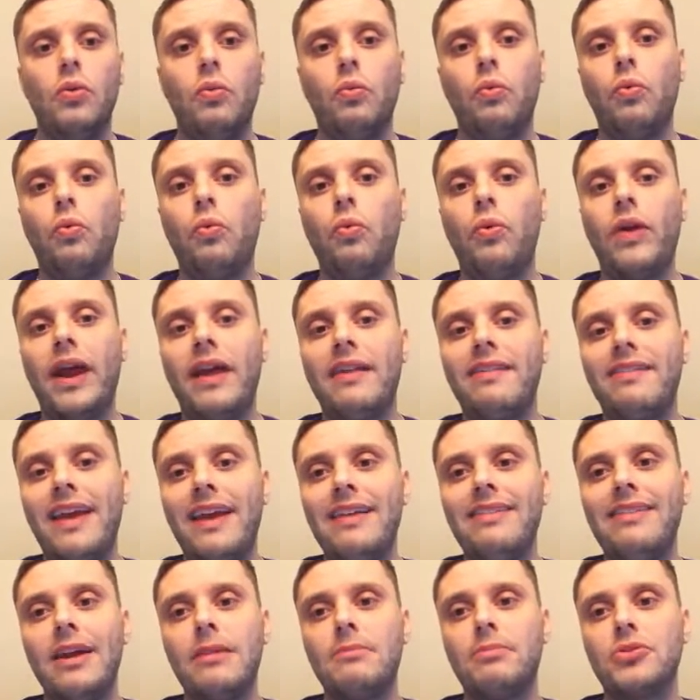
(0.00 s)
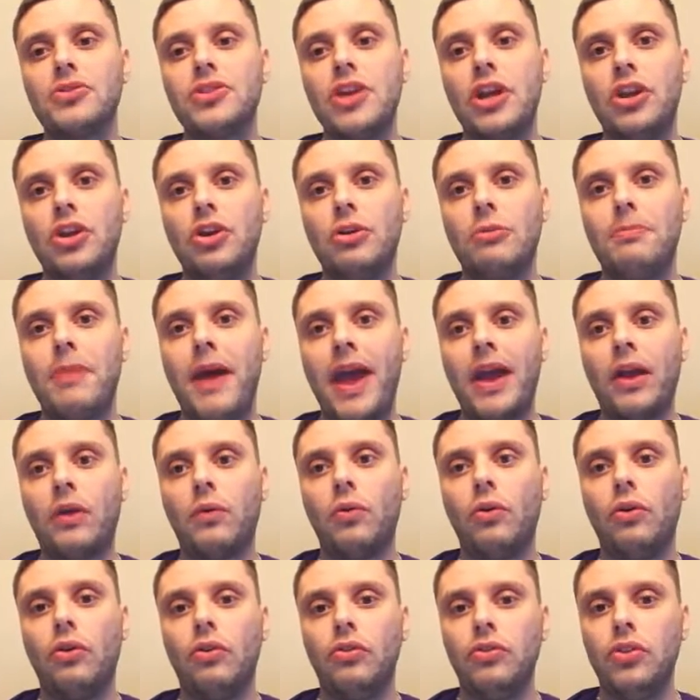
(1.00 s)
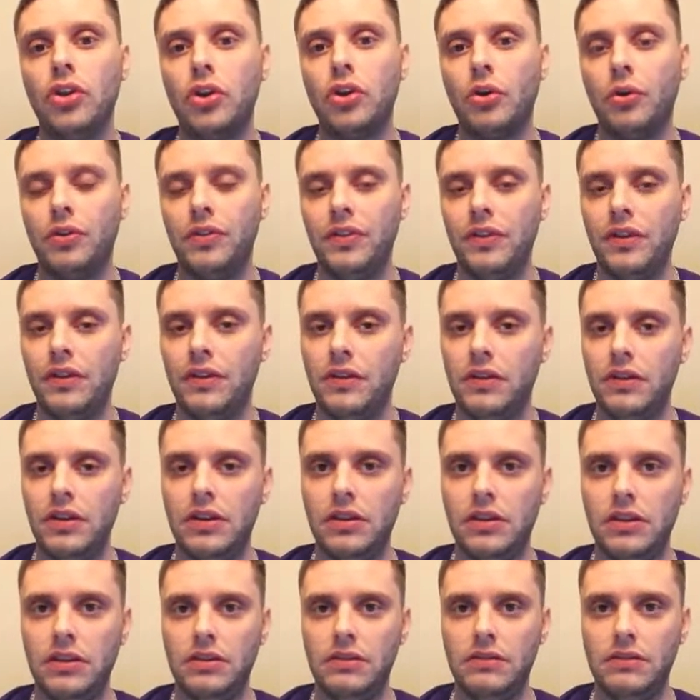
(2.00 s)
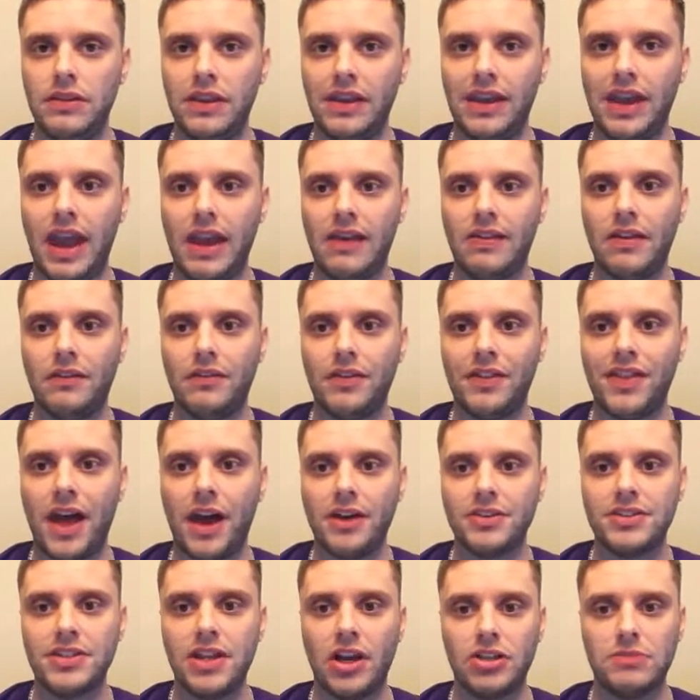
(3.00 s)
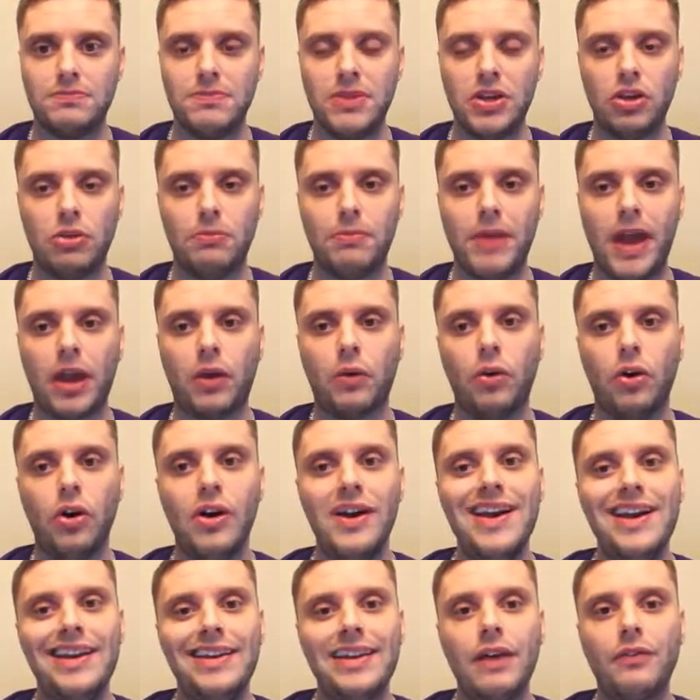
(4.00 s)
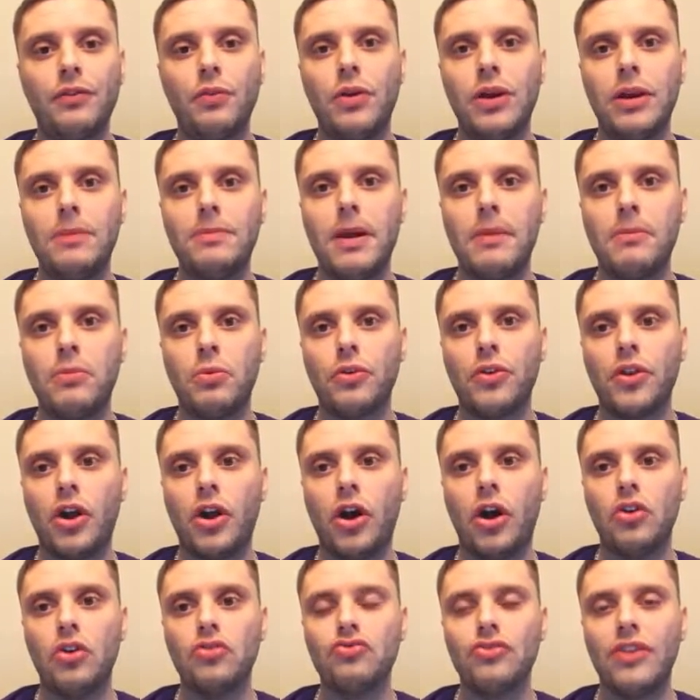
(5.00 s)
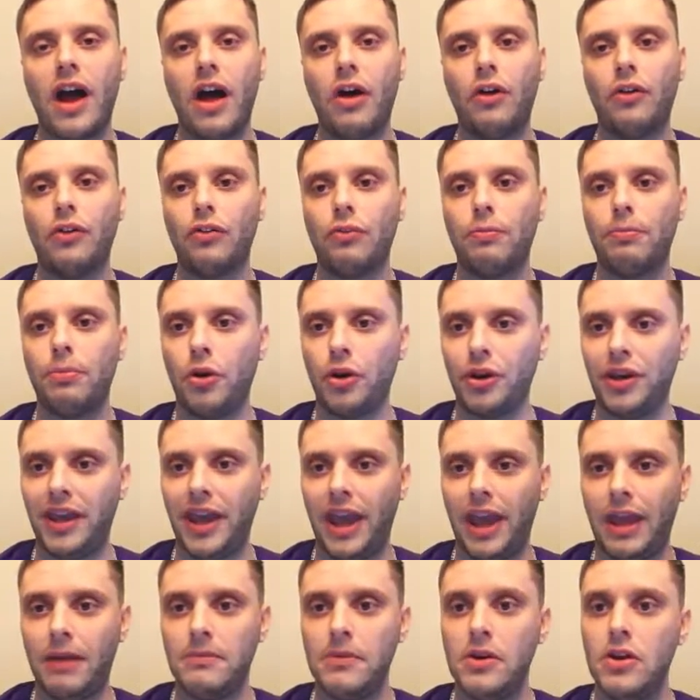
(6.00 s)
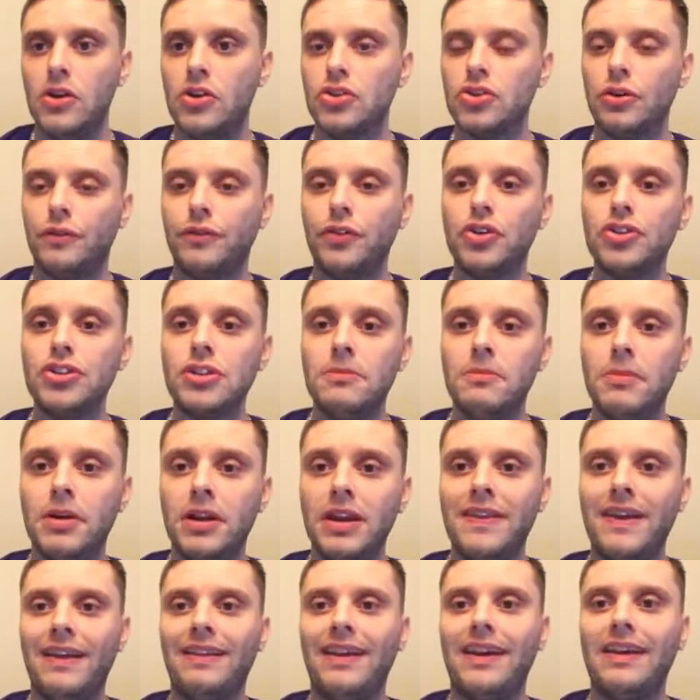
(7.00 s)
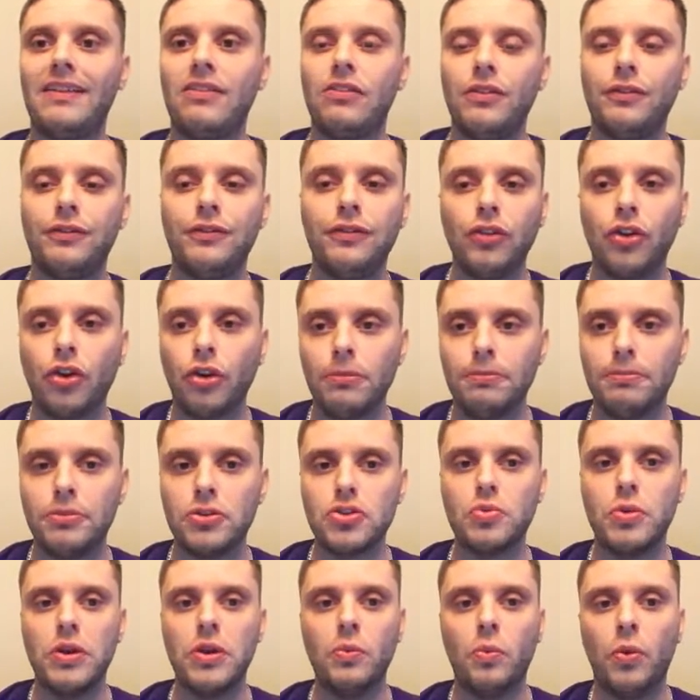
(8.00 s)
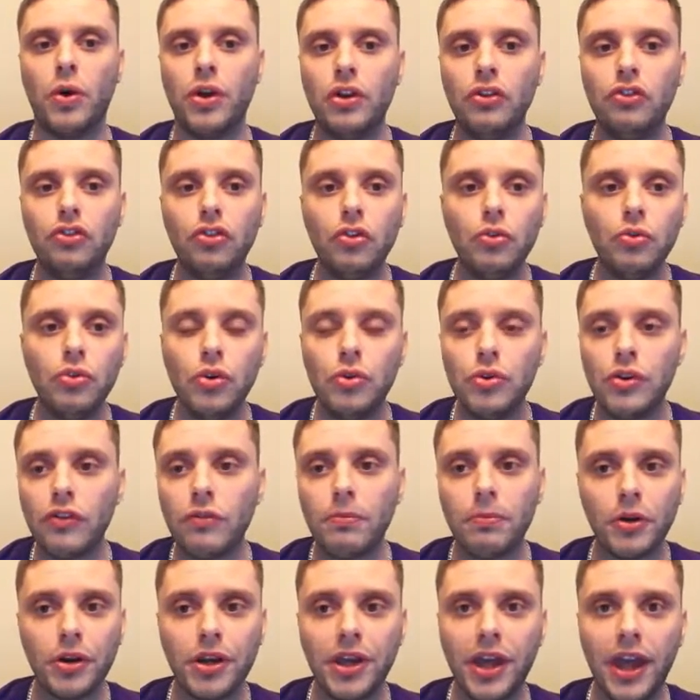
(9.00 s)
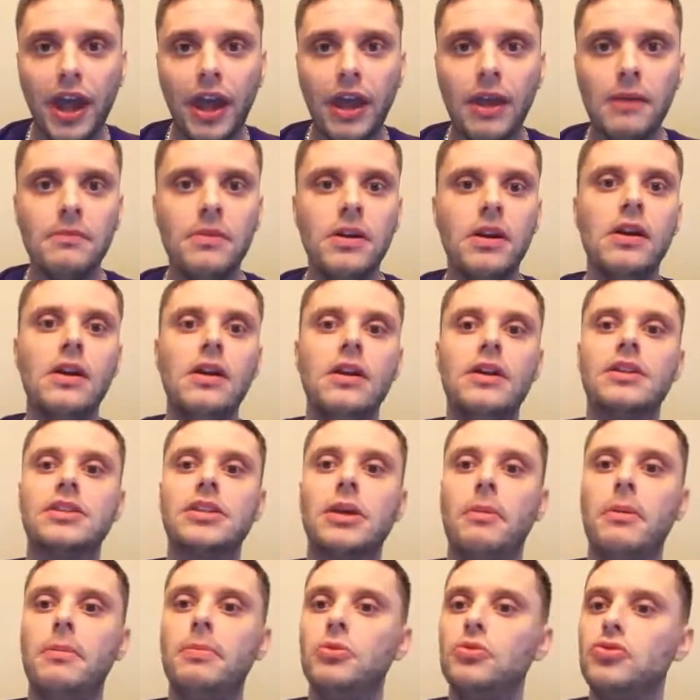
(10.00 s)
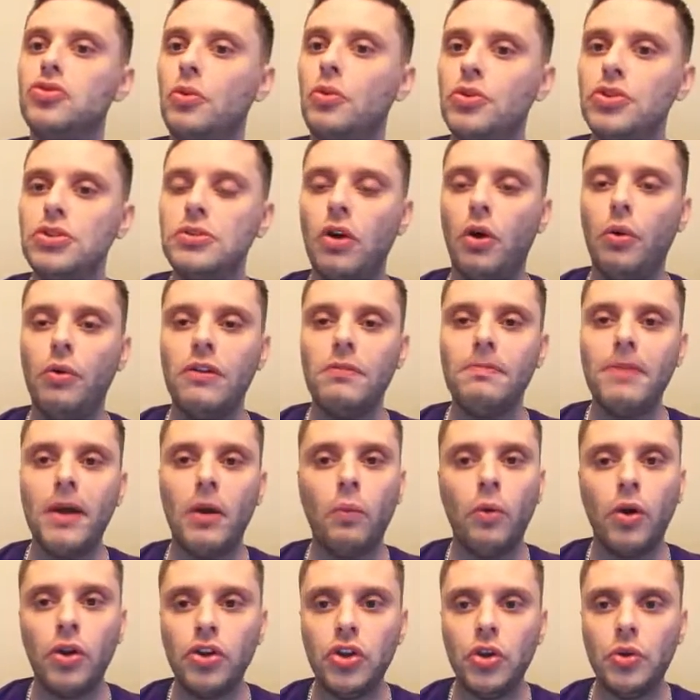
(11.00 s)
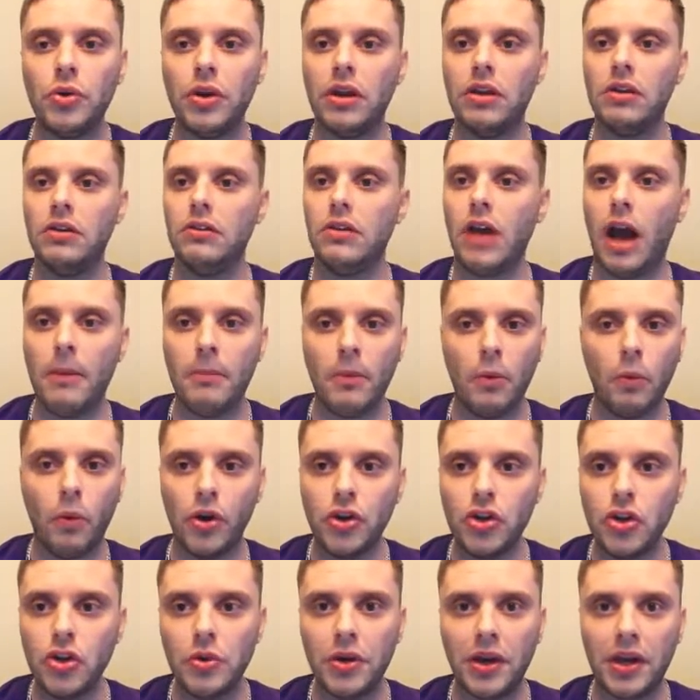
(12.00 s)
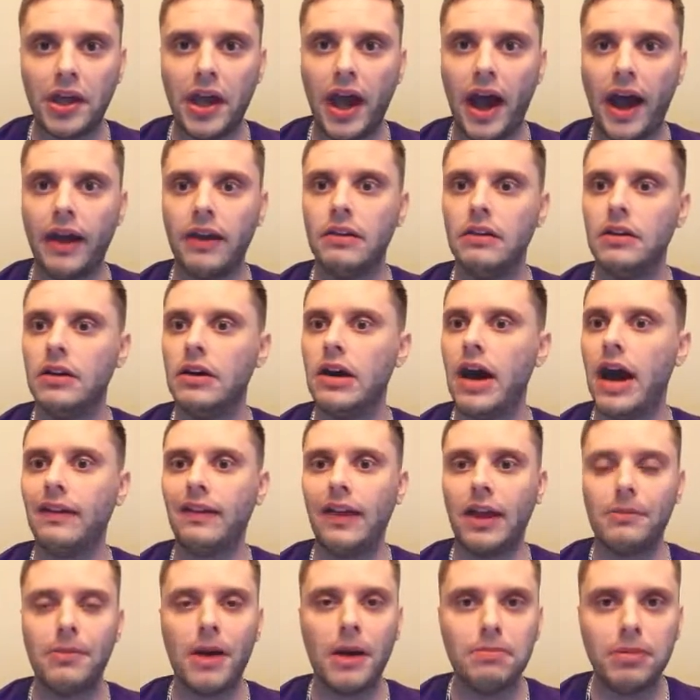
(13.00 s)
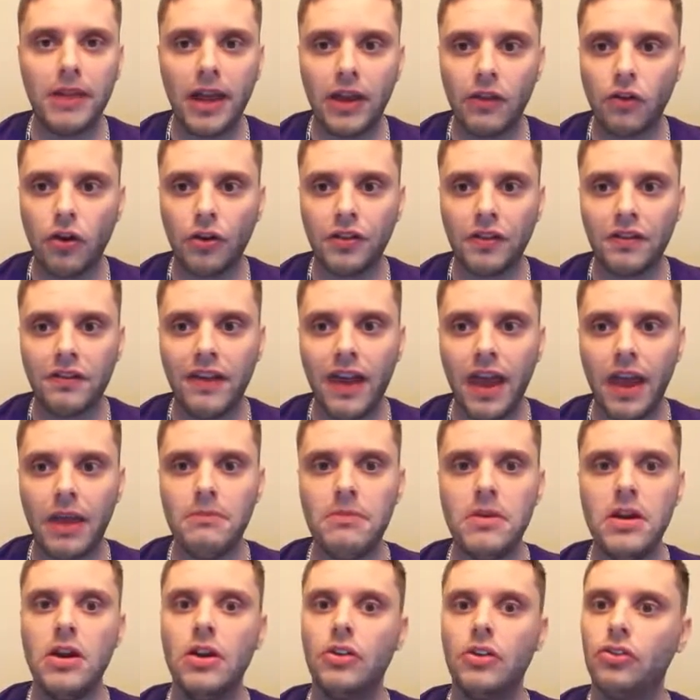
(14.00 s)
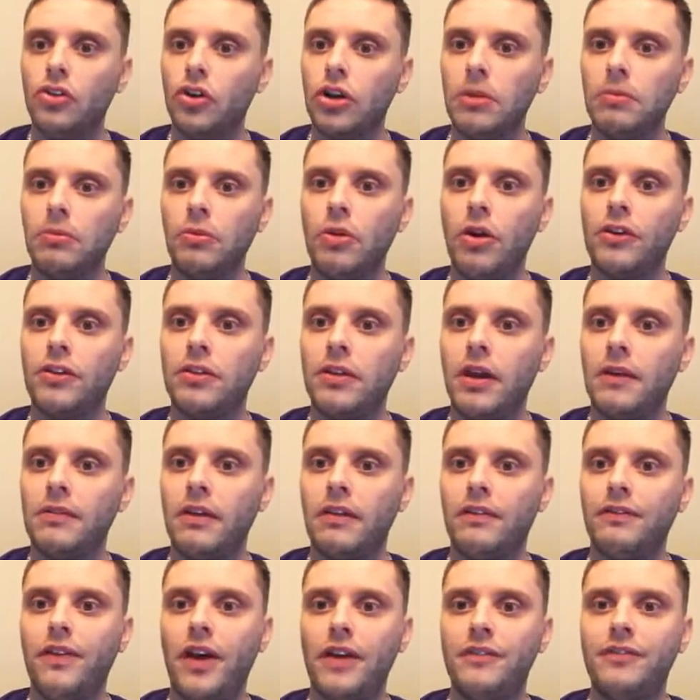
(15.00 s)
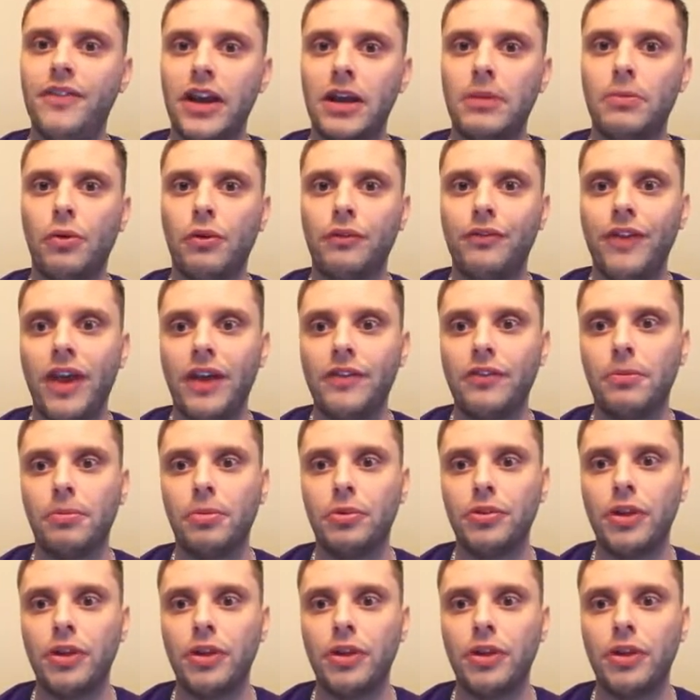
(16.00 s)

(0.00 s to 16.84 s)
When I say 10% of your bankroll, in the case of $1,000 being your bankroll, never want to bet more than $100 per game. So if you're somebody that likes to flirt between 1 and 2 units per game, some people always bet 1 unit. I'm a 1-unit guy. I like my plays all the same. Don't get me wrong. Sometimes I find a more favorable